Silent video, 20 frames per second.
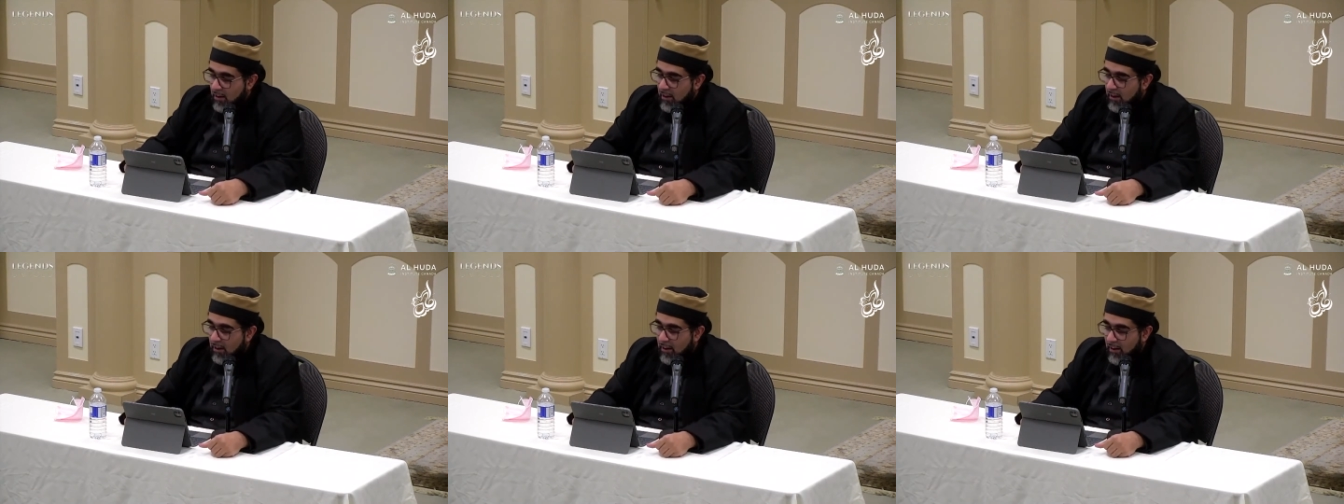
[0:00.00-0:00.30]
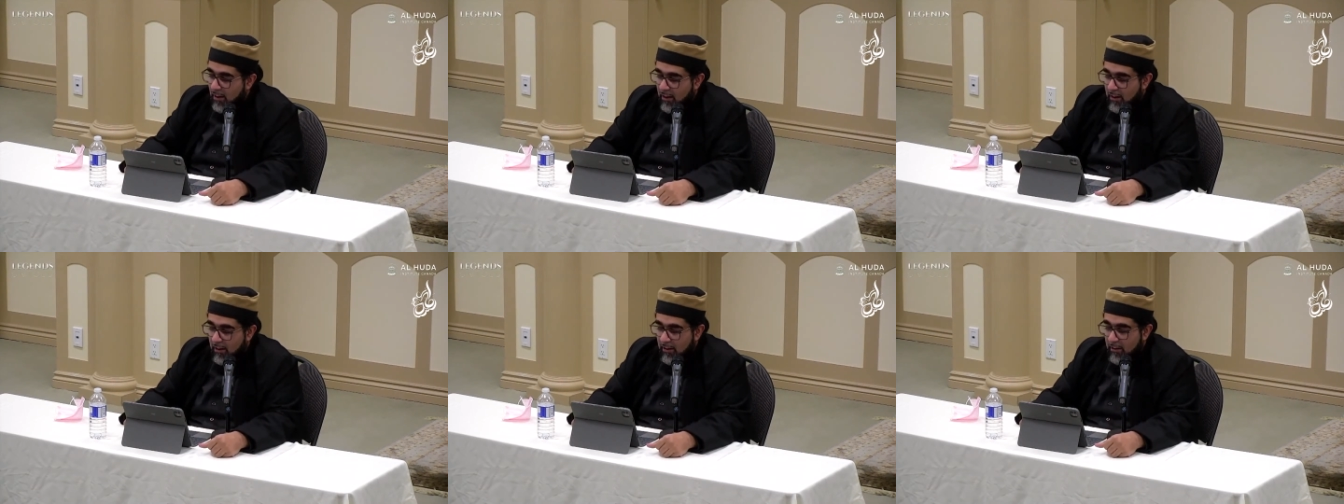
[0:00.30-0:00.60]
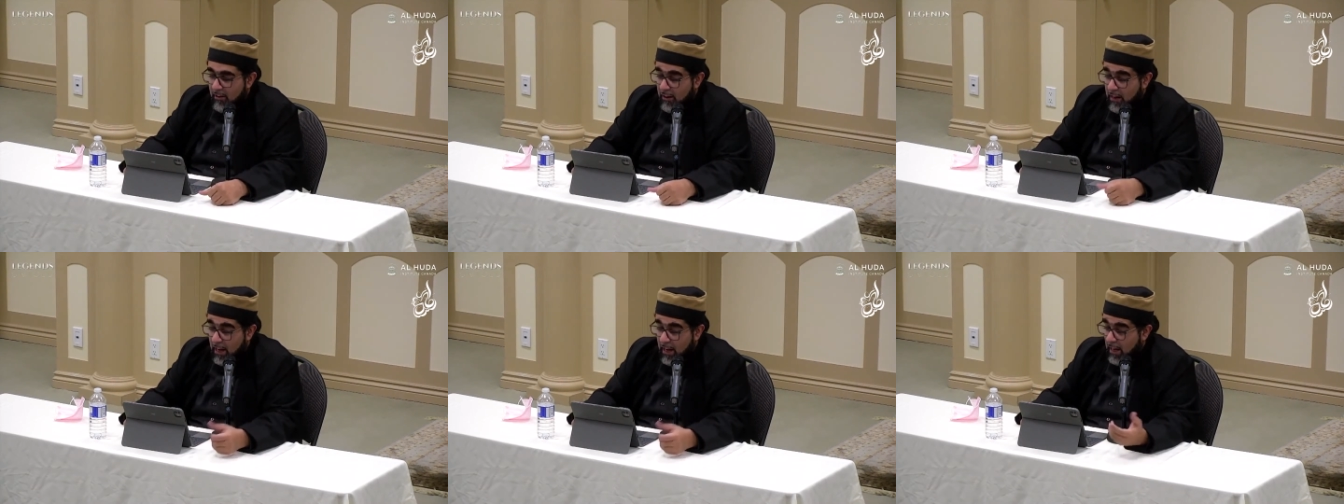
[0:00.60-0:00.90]

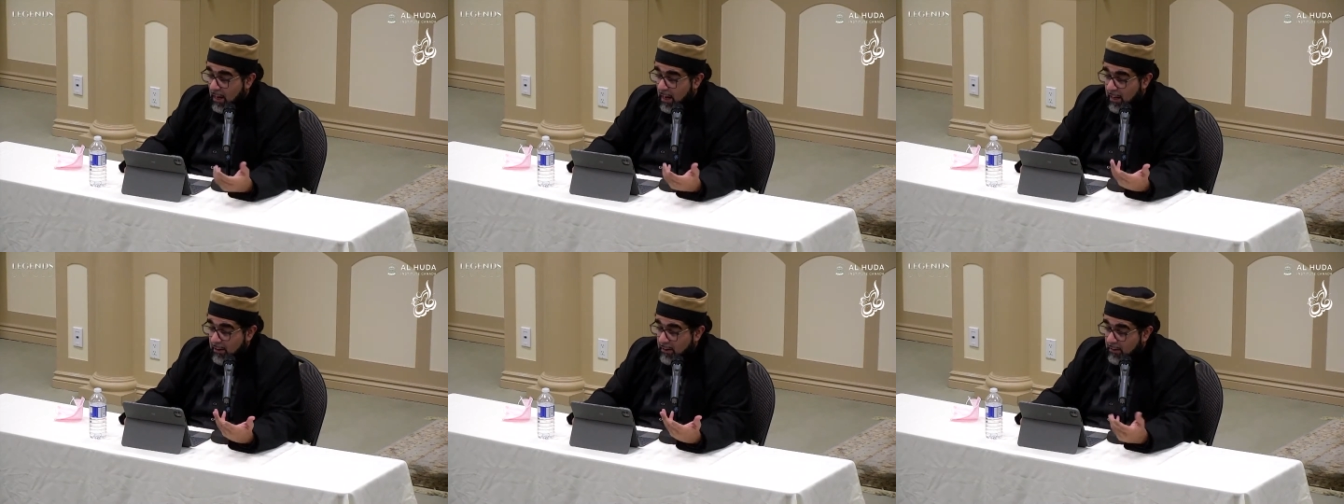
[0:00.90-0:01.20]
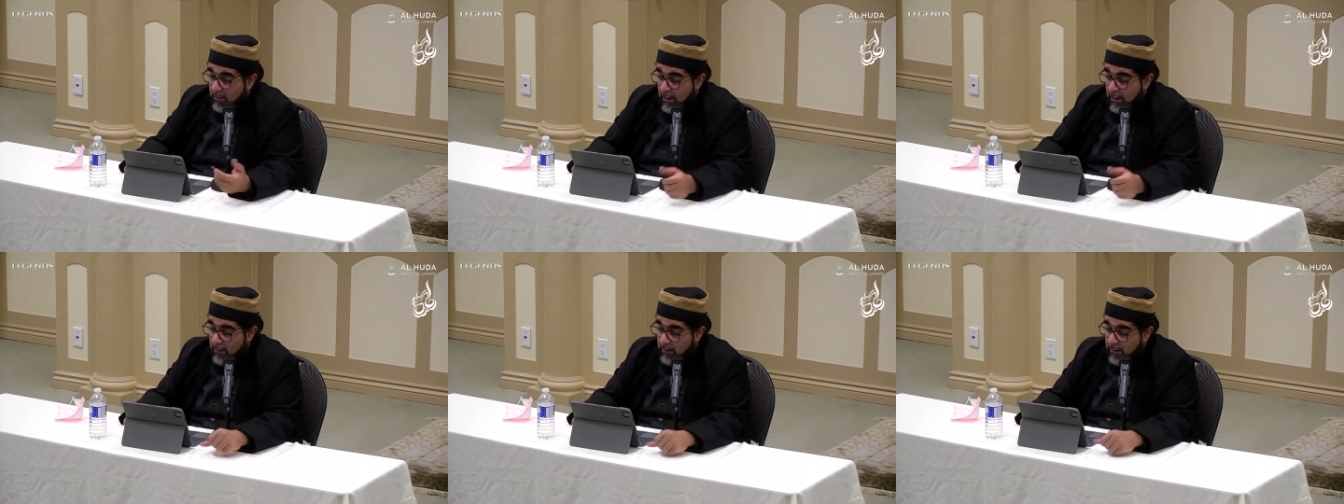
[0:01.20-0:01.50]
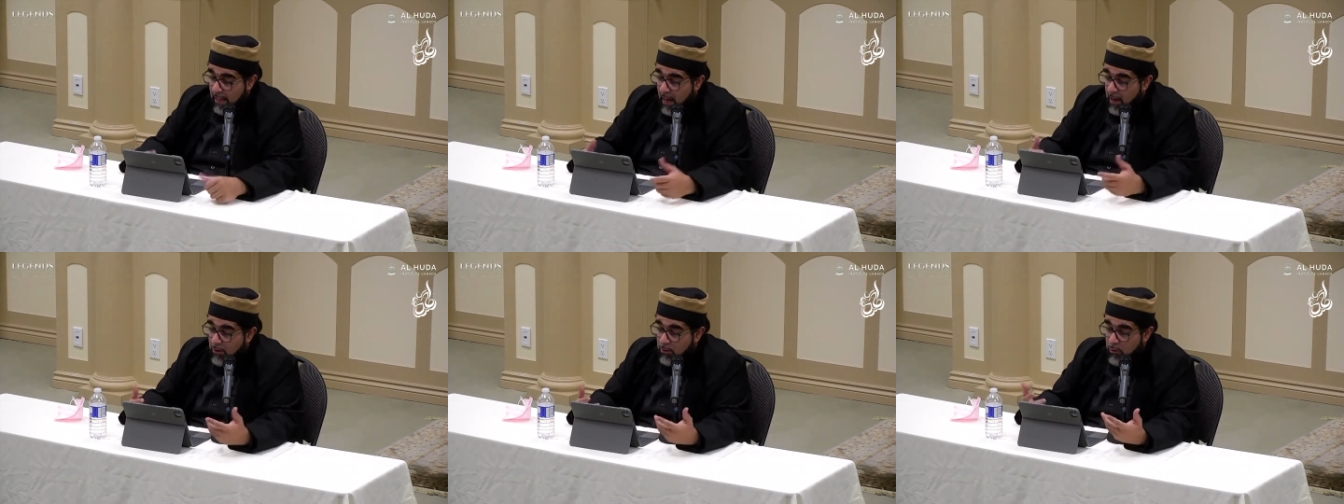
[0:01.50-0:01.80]
Uh, and, and and
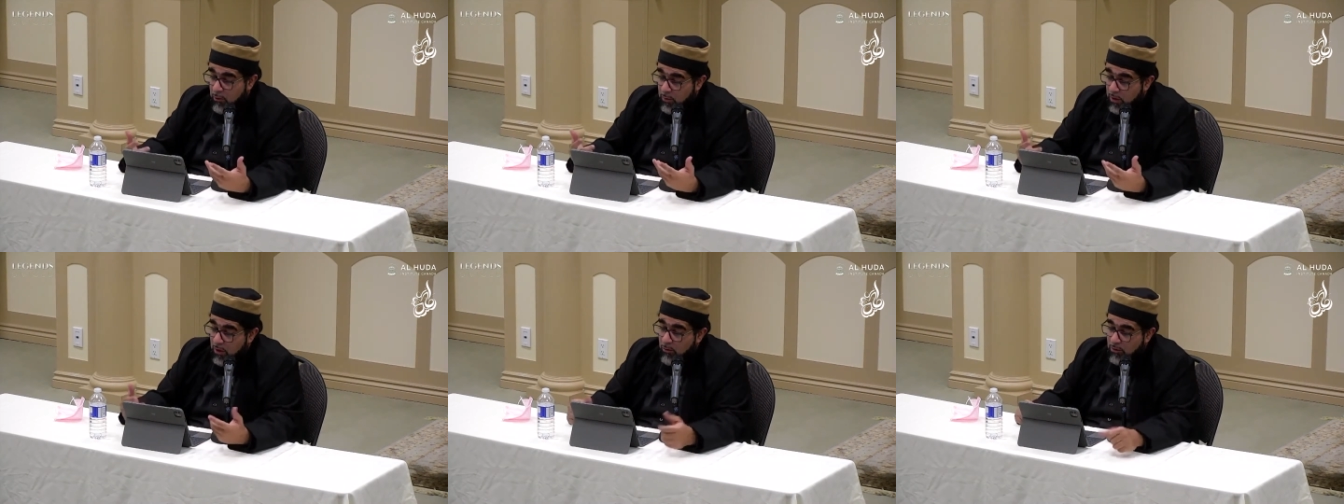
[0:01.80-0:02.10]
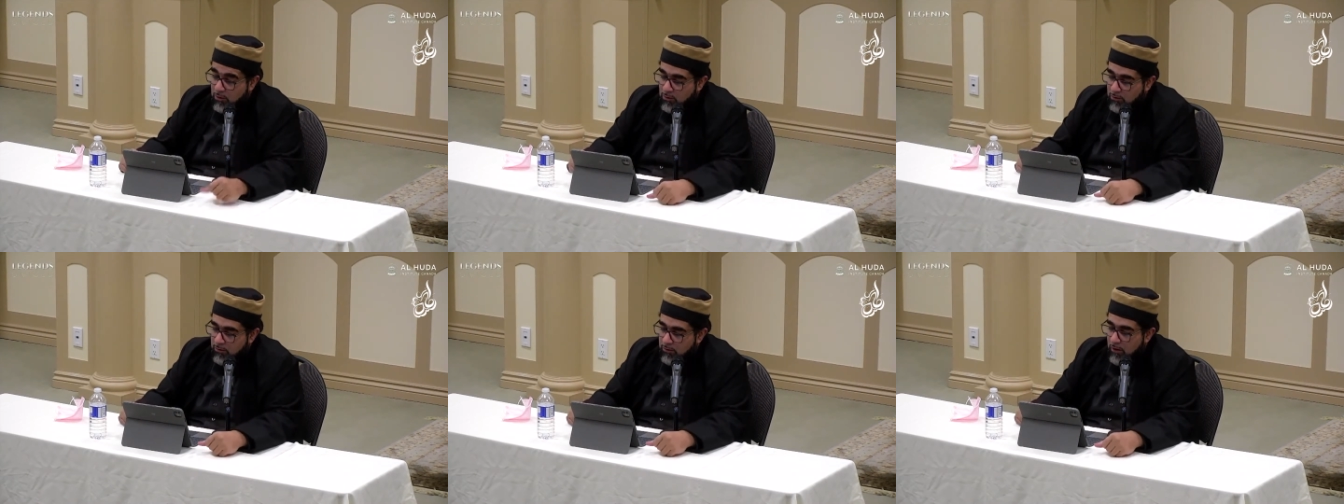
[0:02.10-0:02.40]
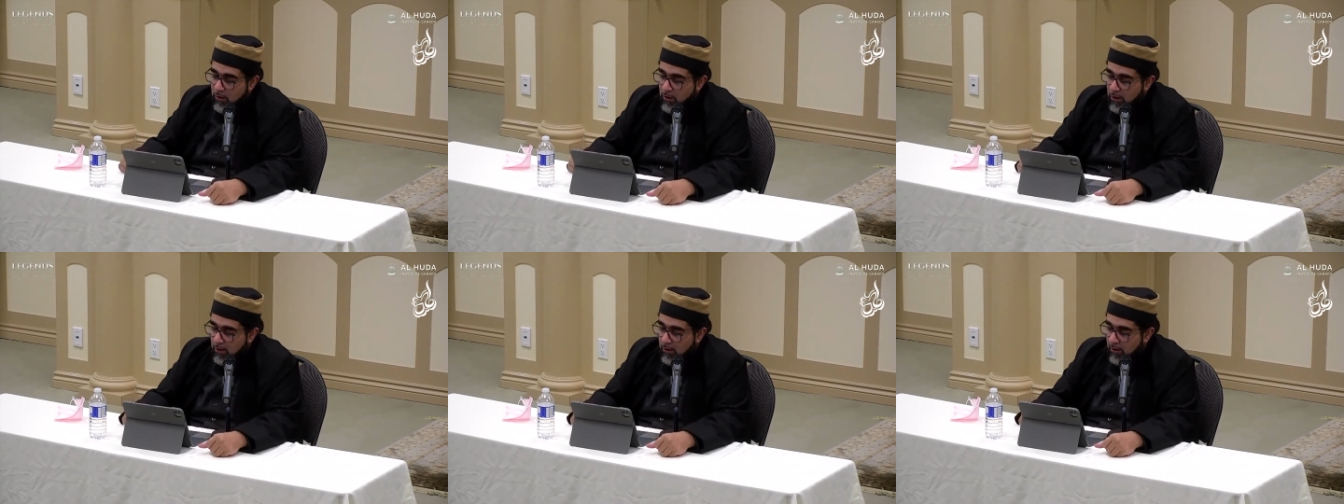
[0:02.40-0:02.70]
that to me was
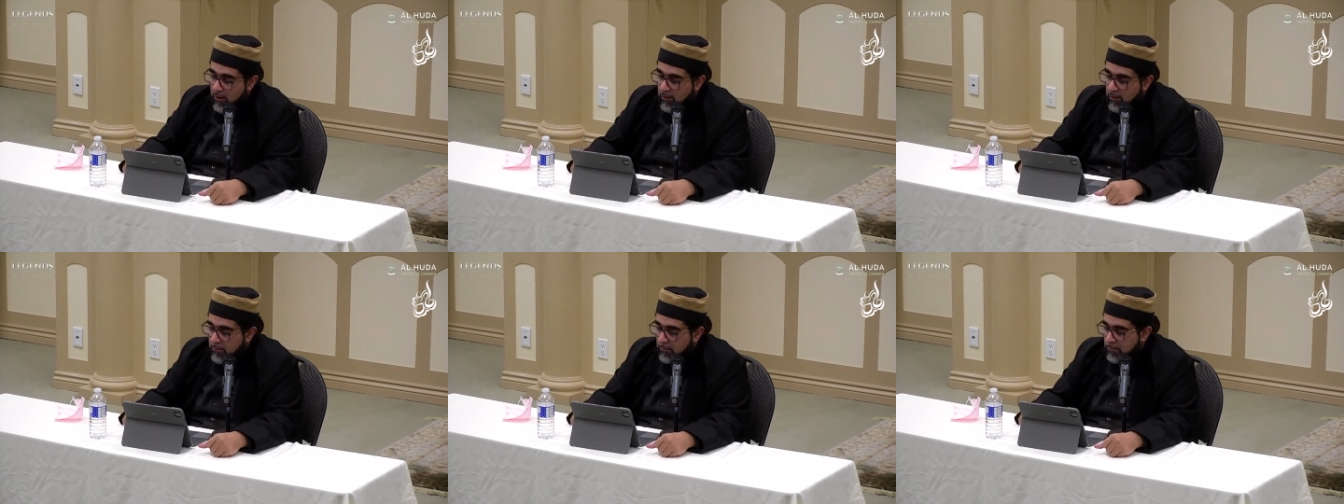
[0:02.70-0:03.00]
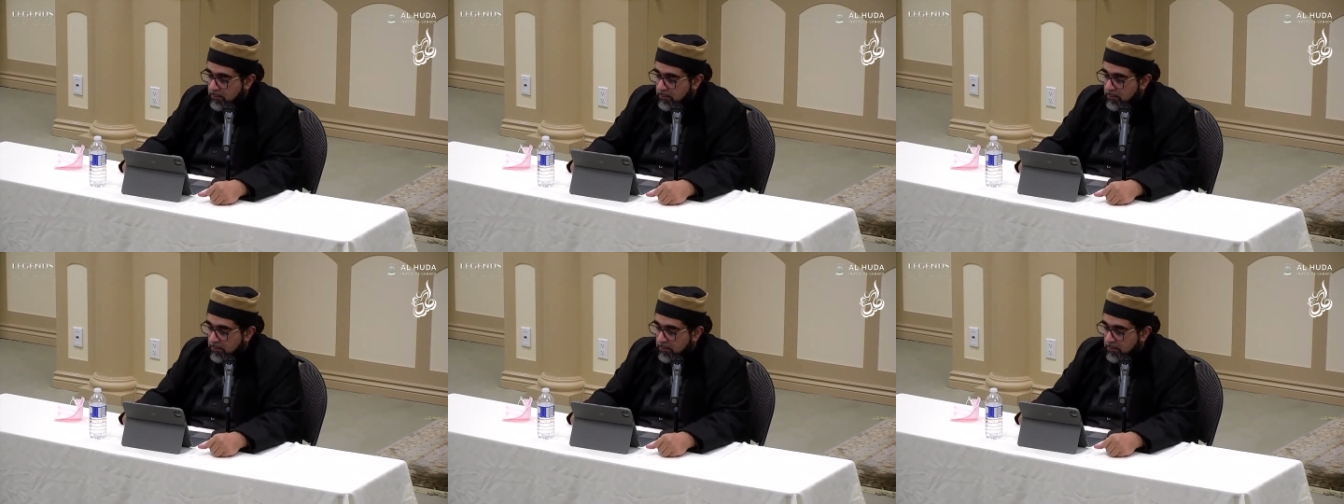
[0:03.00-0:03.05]
very